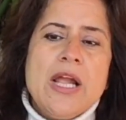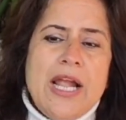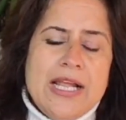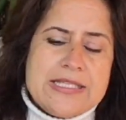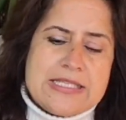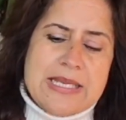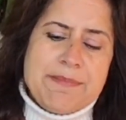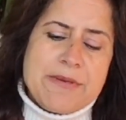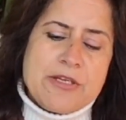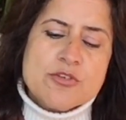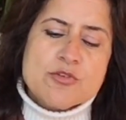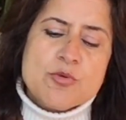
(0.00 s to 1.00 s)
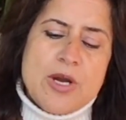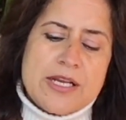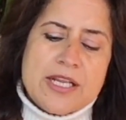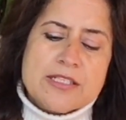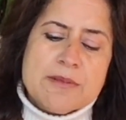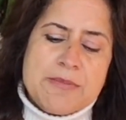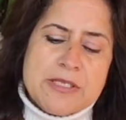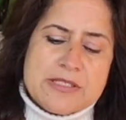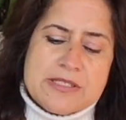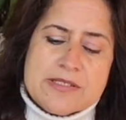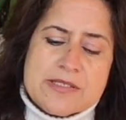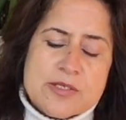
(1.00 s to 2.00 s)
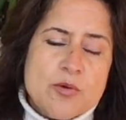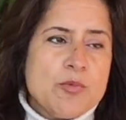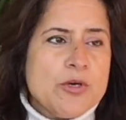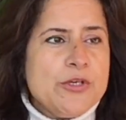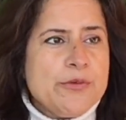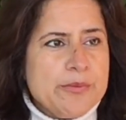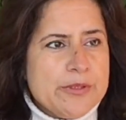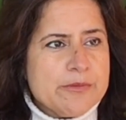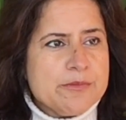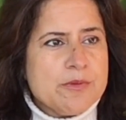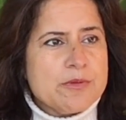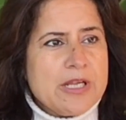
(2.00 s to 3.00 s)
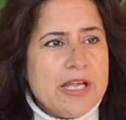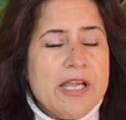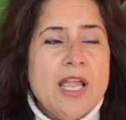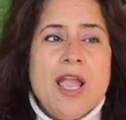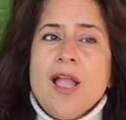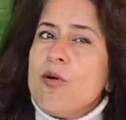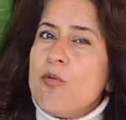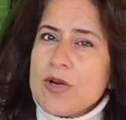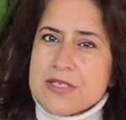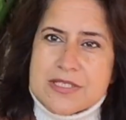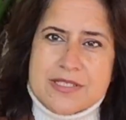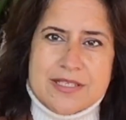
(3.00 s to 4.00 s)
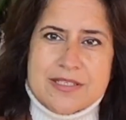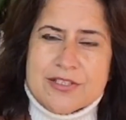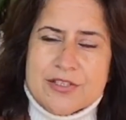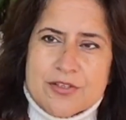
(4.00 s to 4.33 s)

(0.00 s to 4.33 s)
and step into another person's worldview. Okay, what is it?